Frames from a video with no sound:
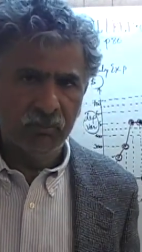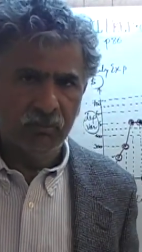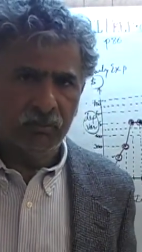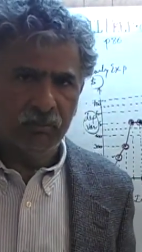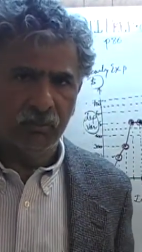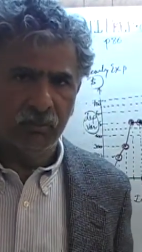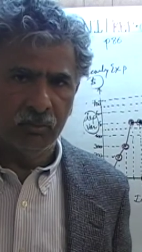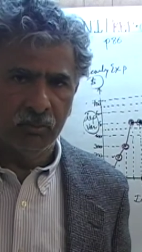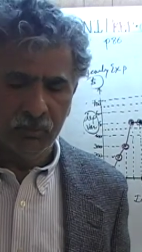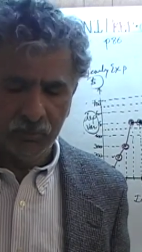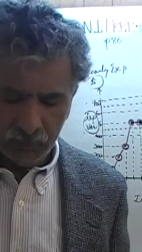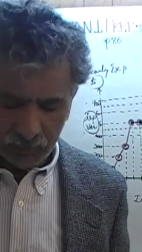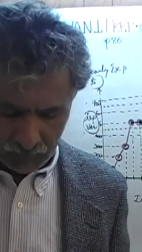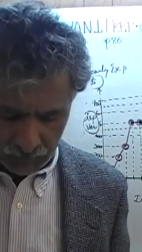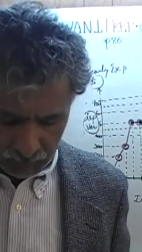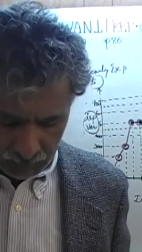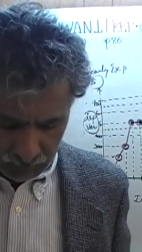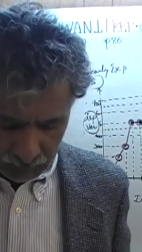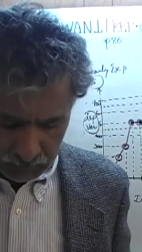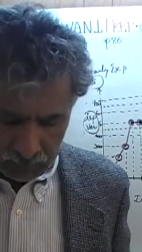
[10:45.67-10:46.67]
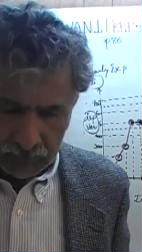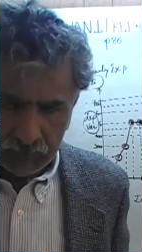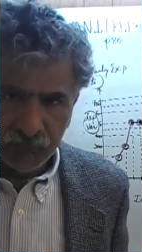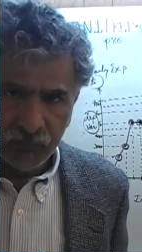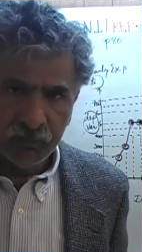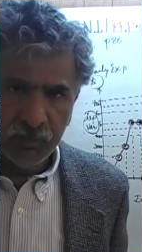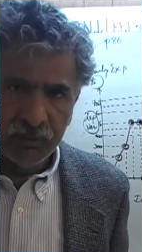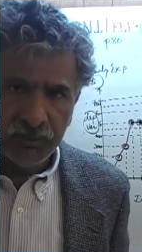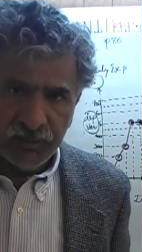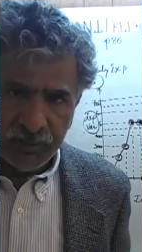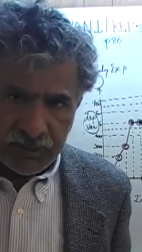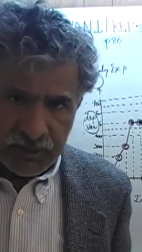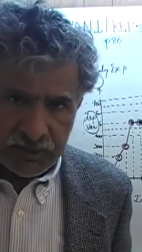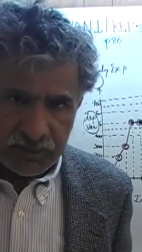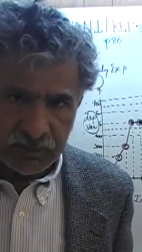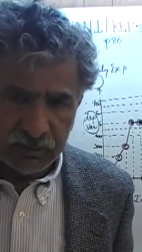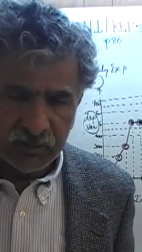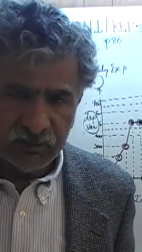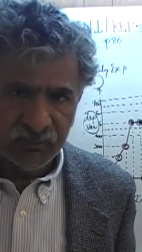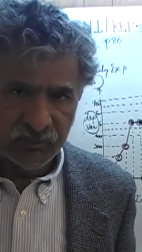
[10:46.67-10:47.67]
So for the three
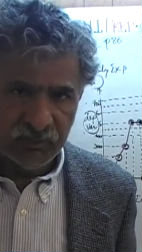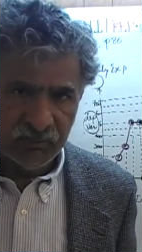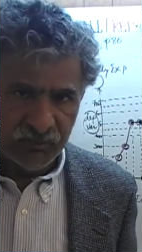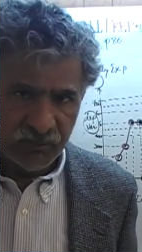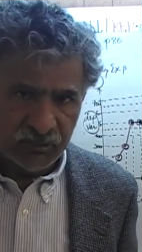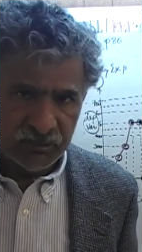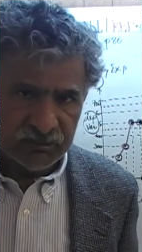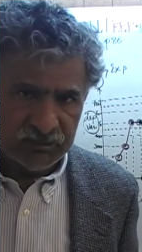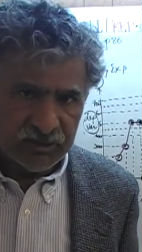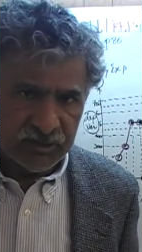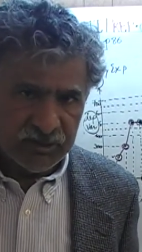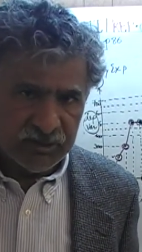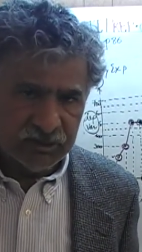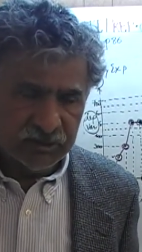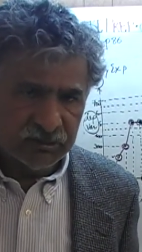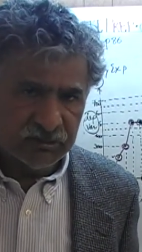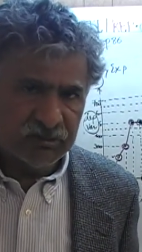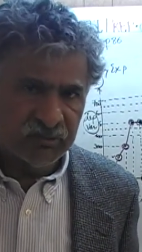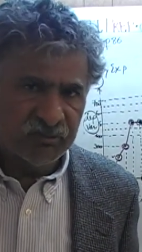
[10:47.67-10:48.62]
years, for the first three years,